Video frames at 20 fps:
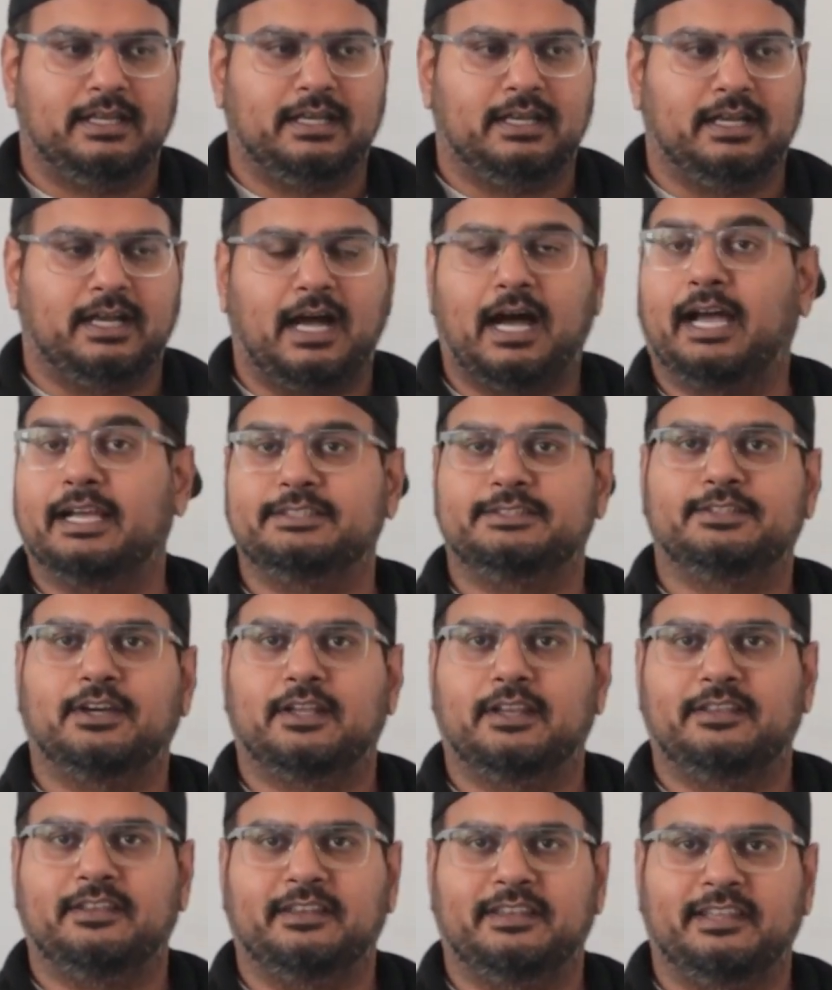I's
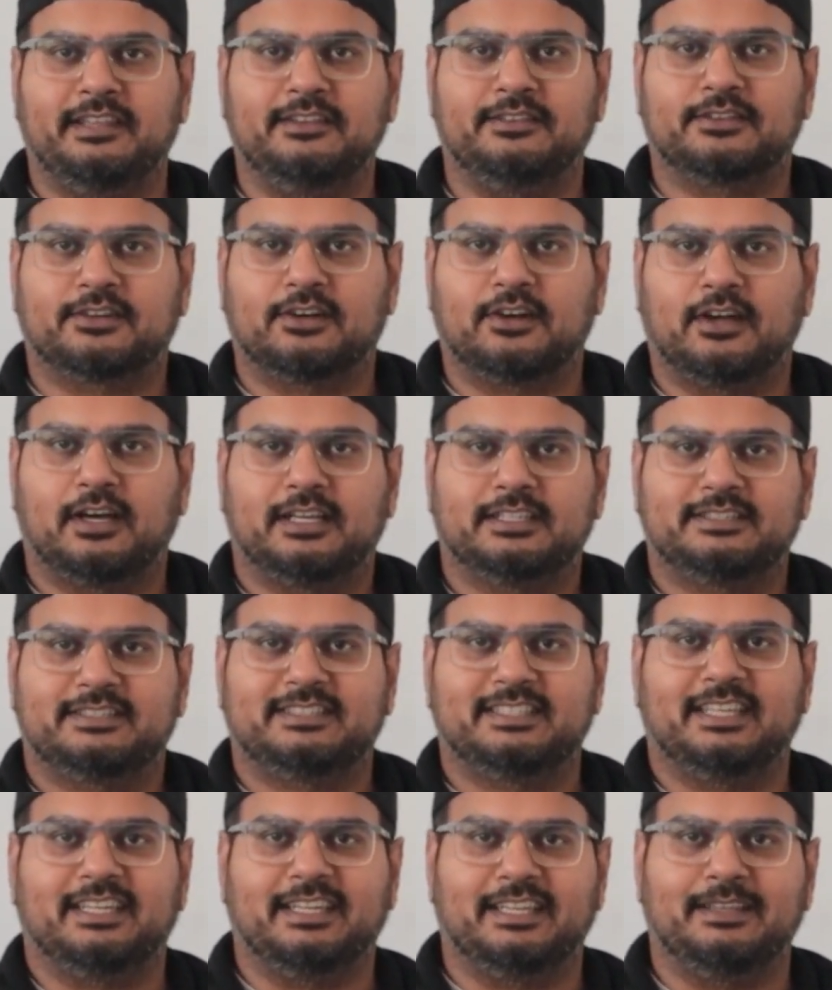dotted and T's
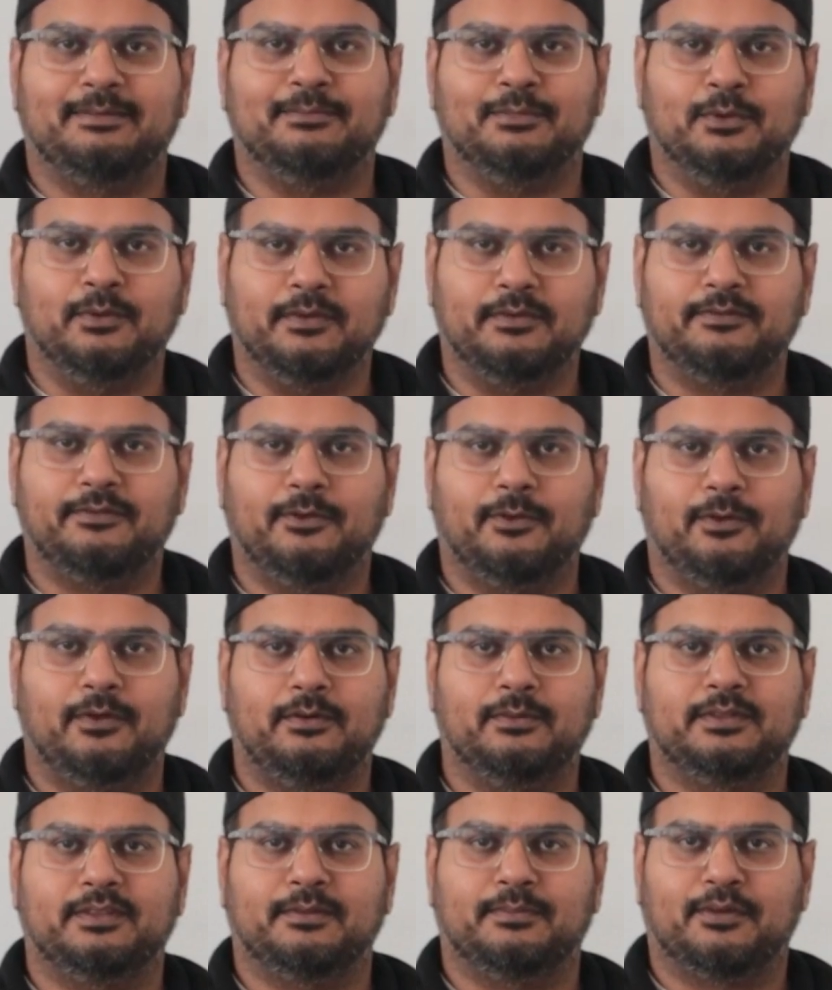crossed and moving
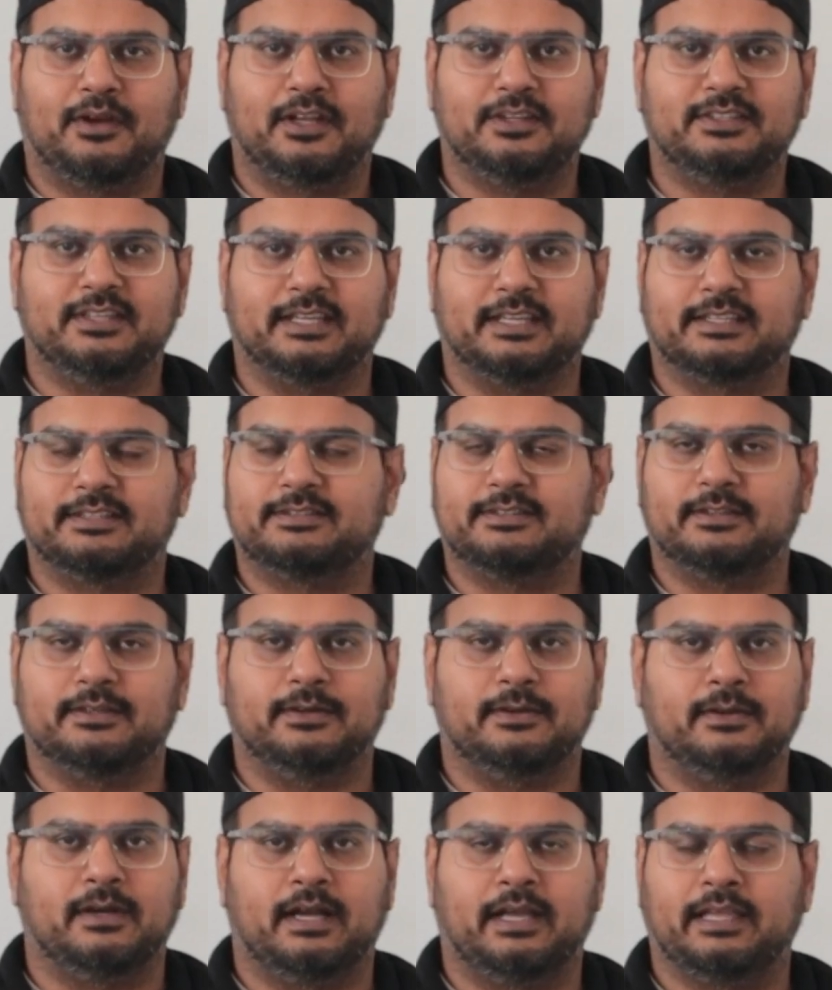forward with the project.
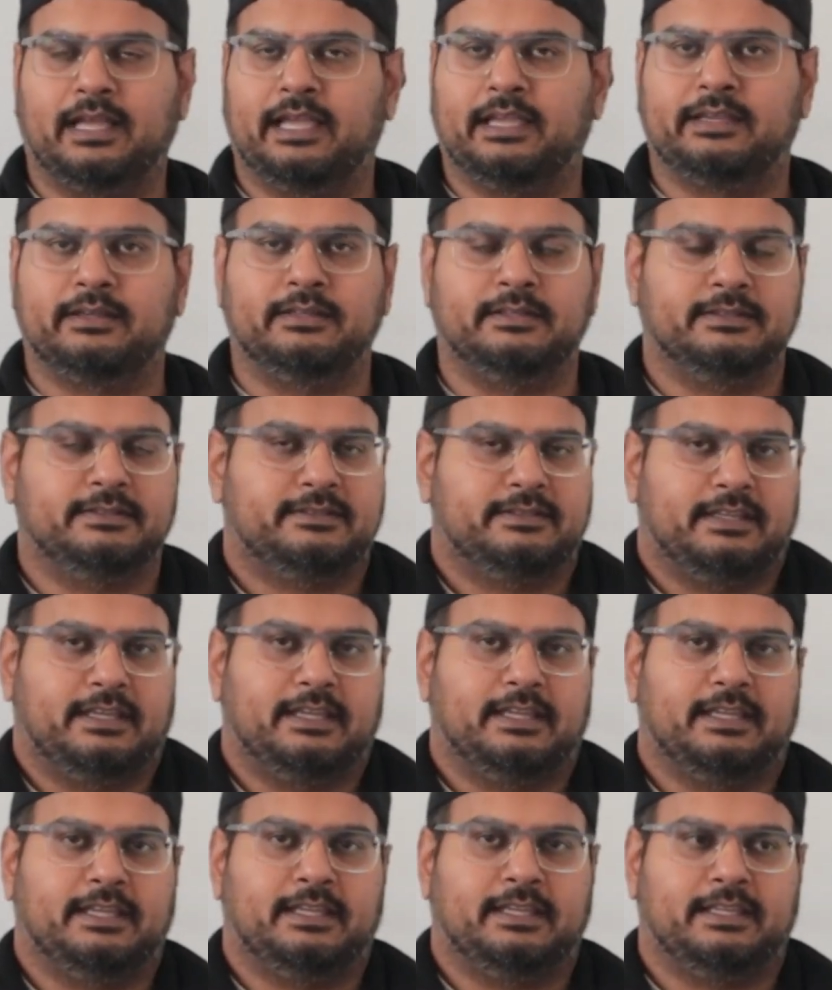So I couldn't
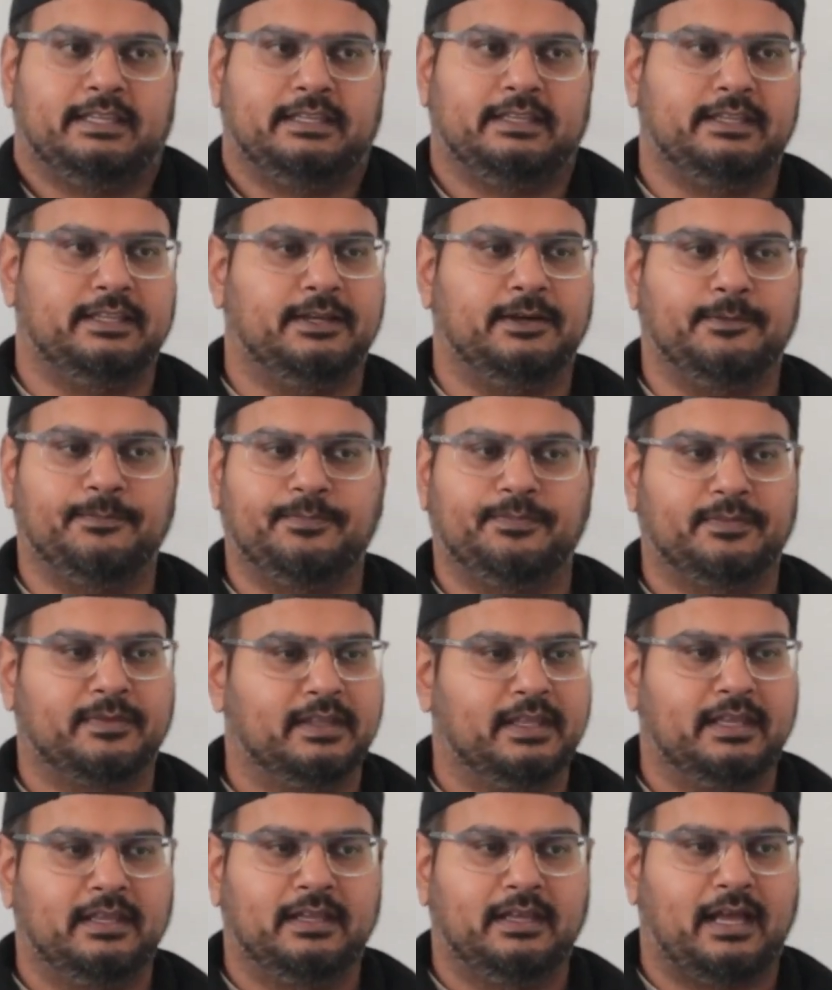say,
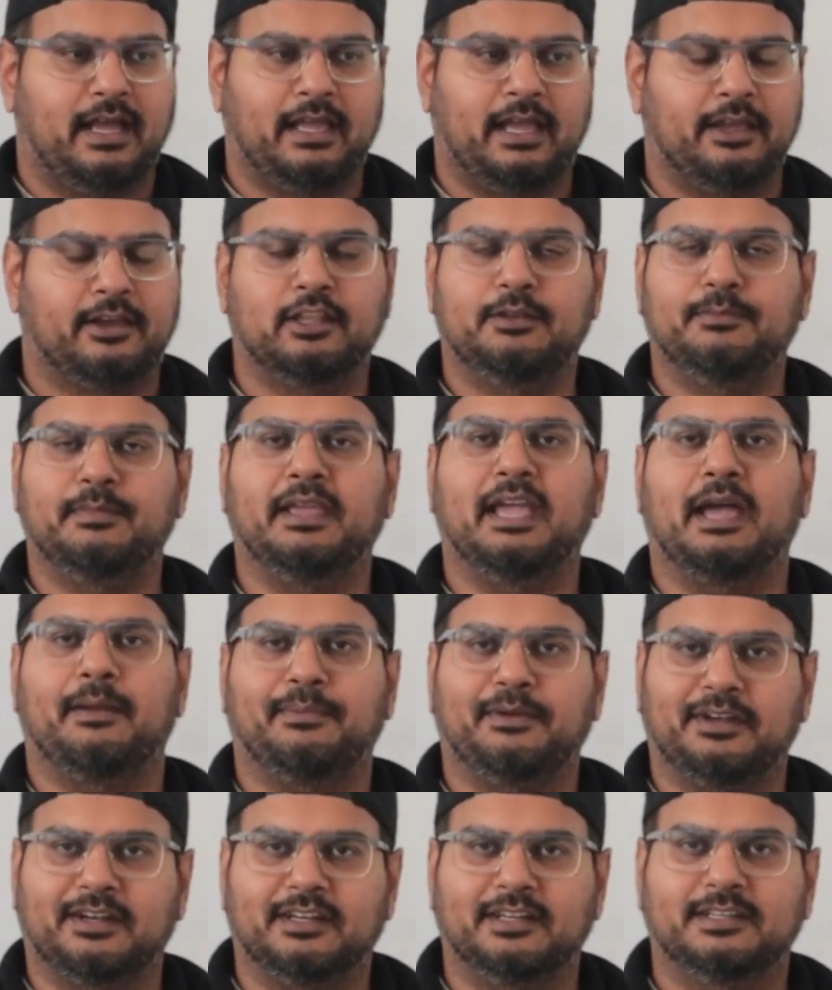I couldn't be
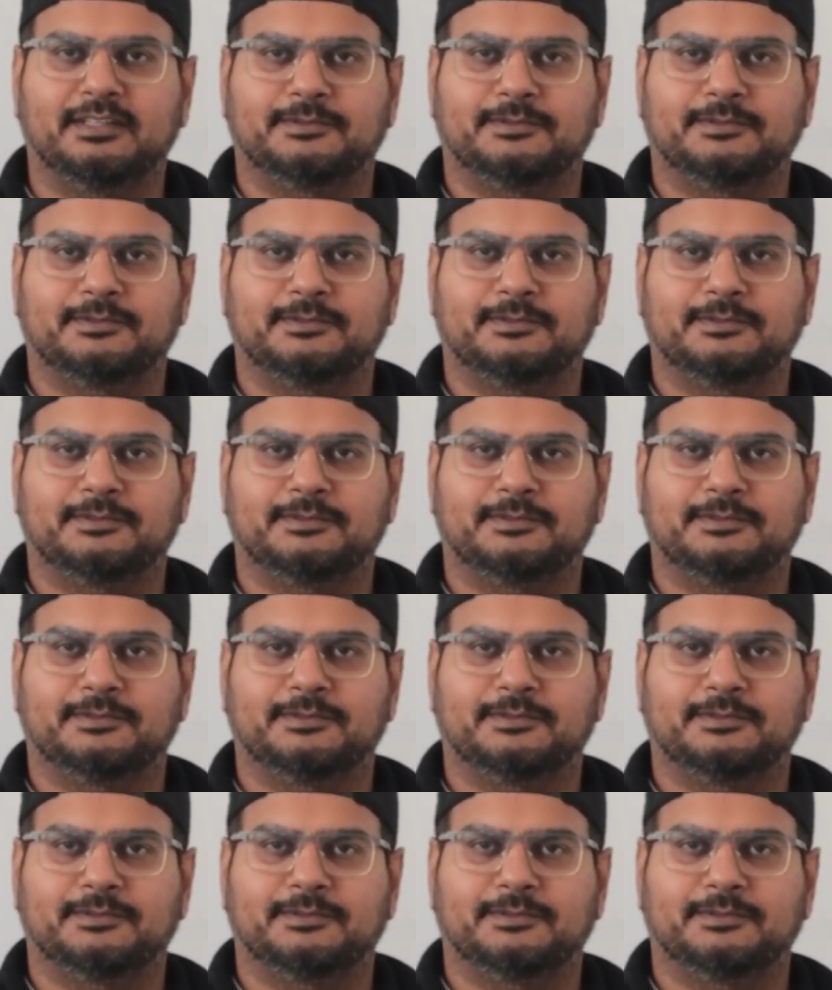happier.